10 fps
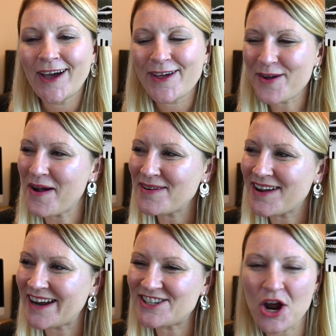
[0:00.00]
Although
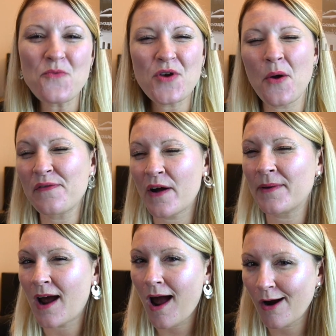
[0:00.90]
I don't know if I'm
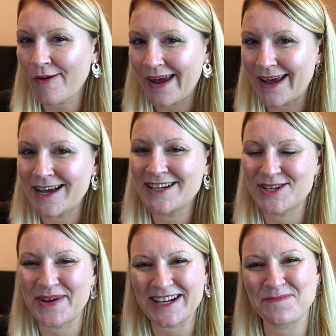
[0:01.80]
in a hurry
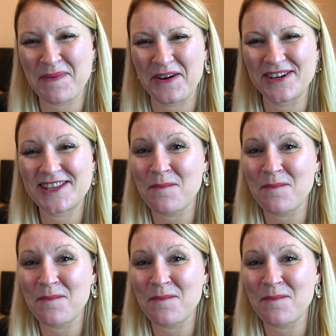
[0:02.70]
to experience the